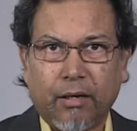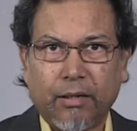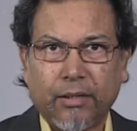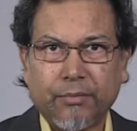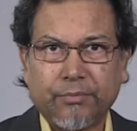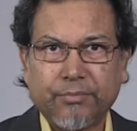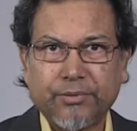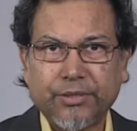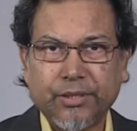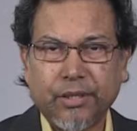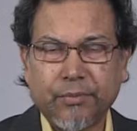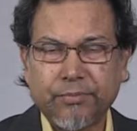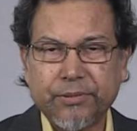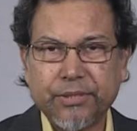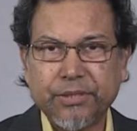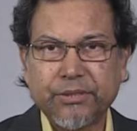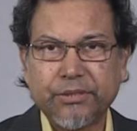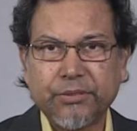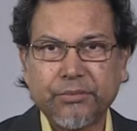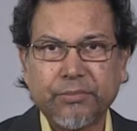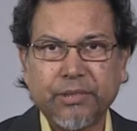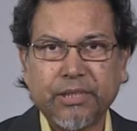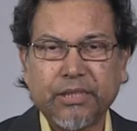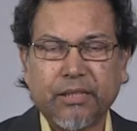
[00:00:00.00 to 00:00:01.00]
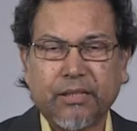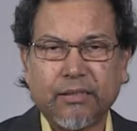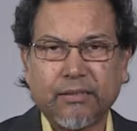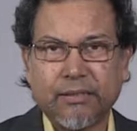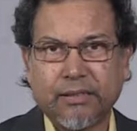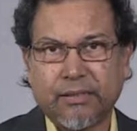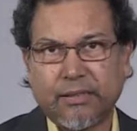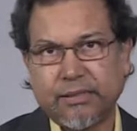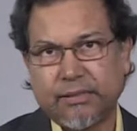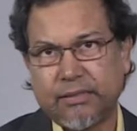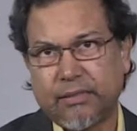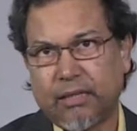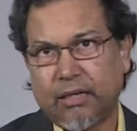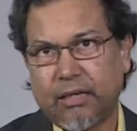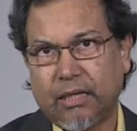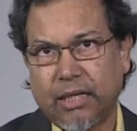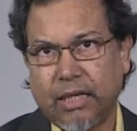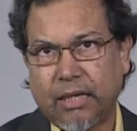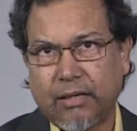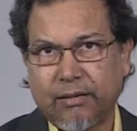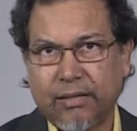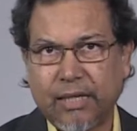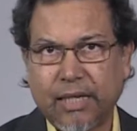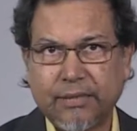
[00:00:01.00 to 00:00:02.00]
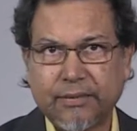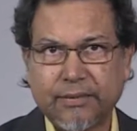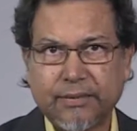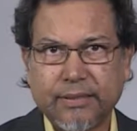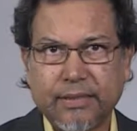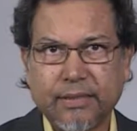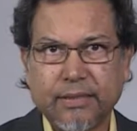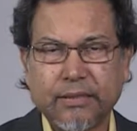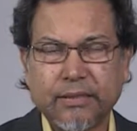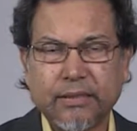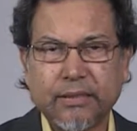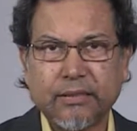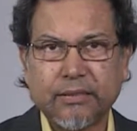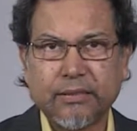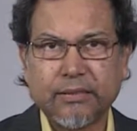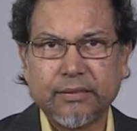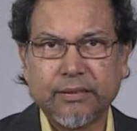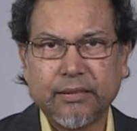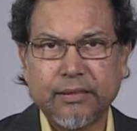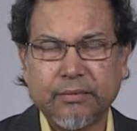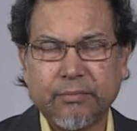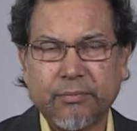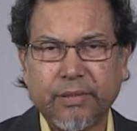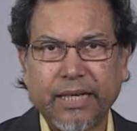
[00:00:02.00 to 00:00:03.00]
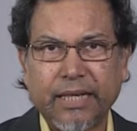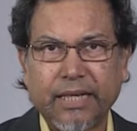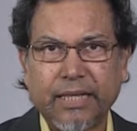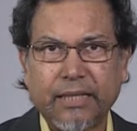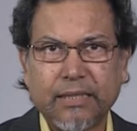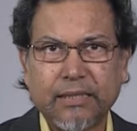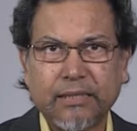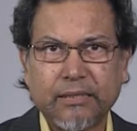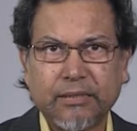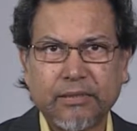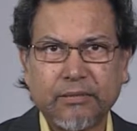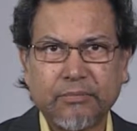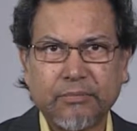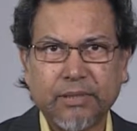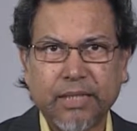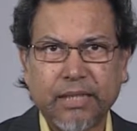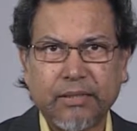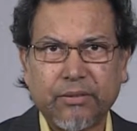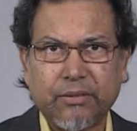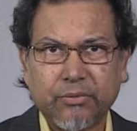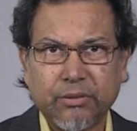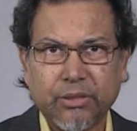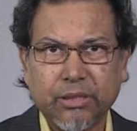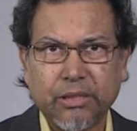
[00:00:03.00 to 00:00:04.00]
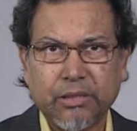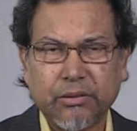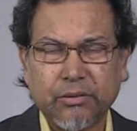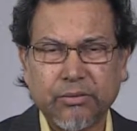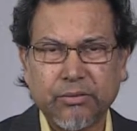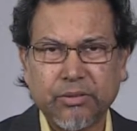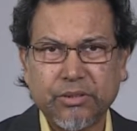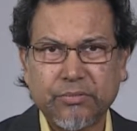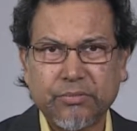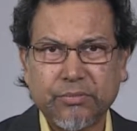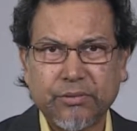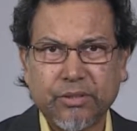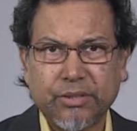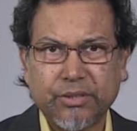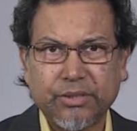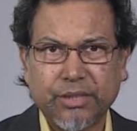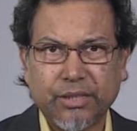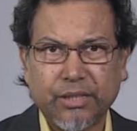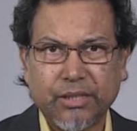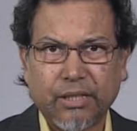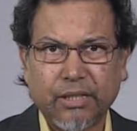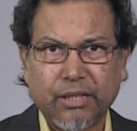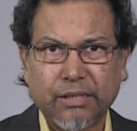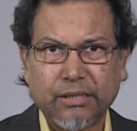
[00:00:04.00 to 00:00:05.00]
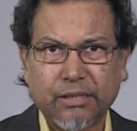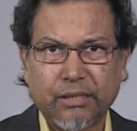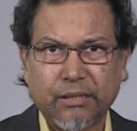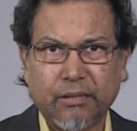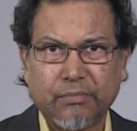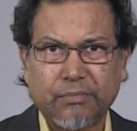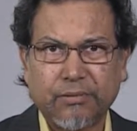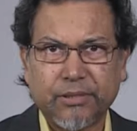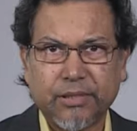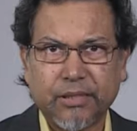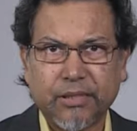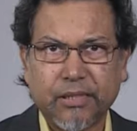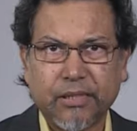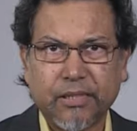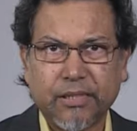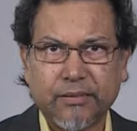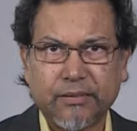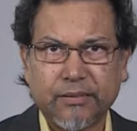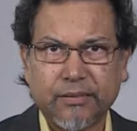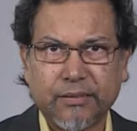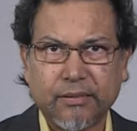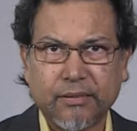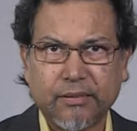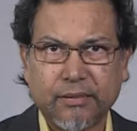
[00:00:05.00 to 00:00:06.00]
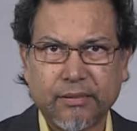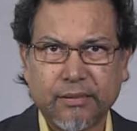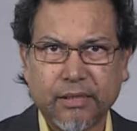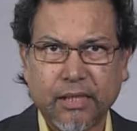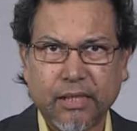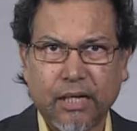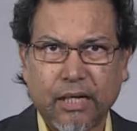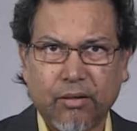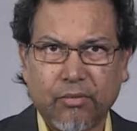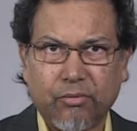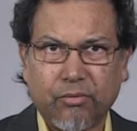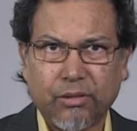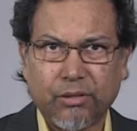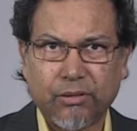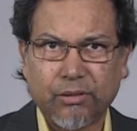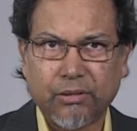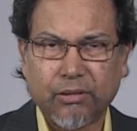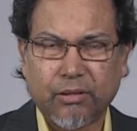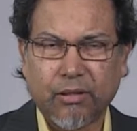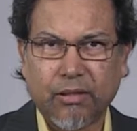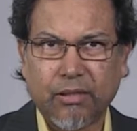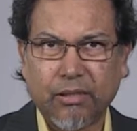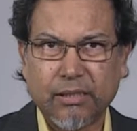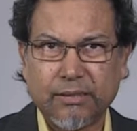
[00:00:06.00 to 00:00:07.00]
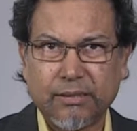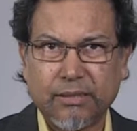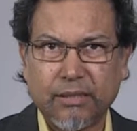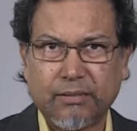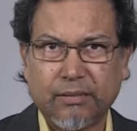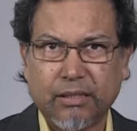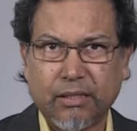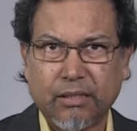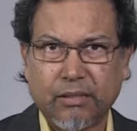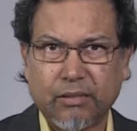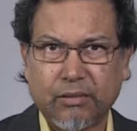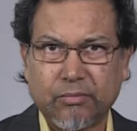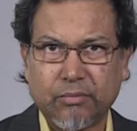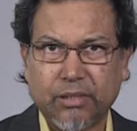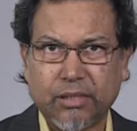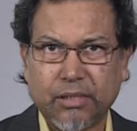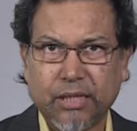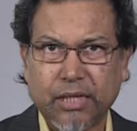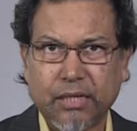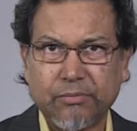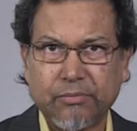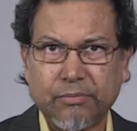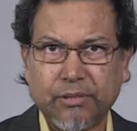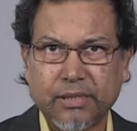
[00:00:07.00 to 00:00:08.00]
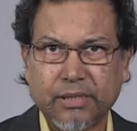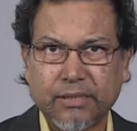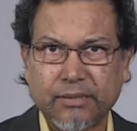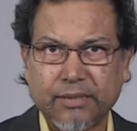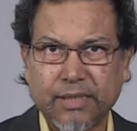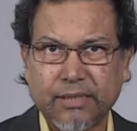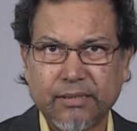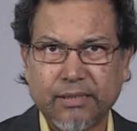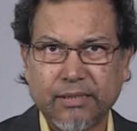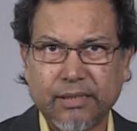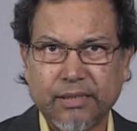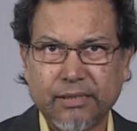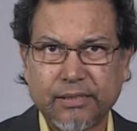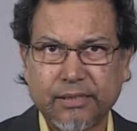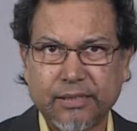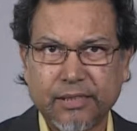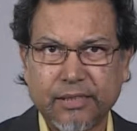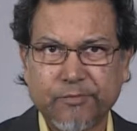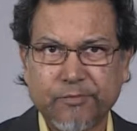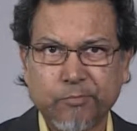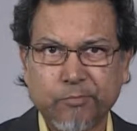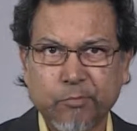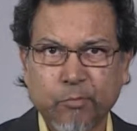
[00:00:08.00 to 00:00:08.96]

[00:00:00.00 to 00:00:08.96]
Soft tissue, because it is non-ionizing. The mechanism that we use for generation of terahertz is what we call is a dendrimer dipole excitation.